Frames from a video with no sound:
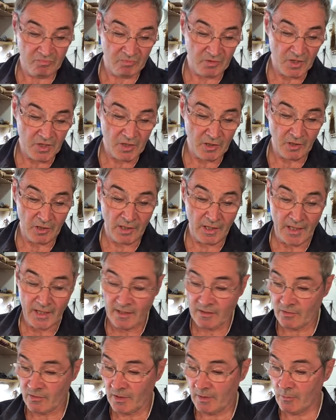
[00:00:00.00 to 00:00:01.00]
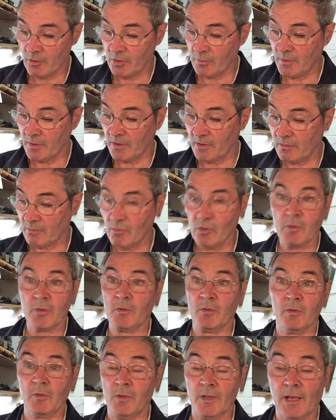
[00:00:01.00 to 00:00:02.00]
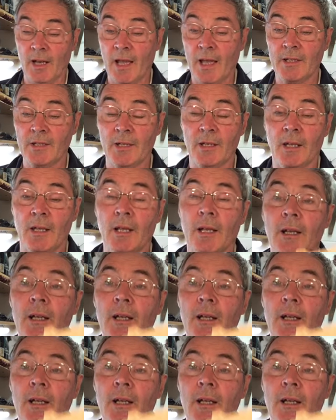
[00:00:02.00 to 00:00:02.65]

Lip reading: crystal clean, so it must be something to do with the lighting.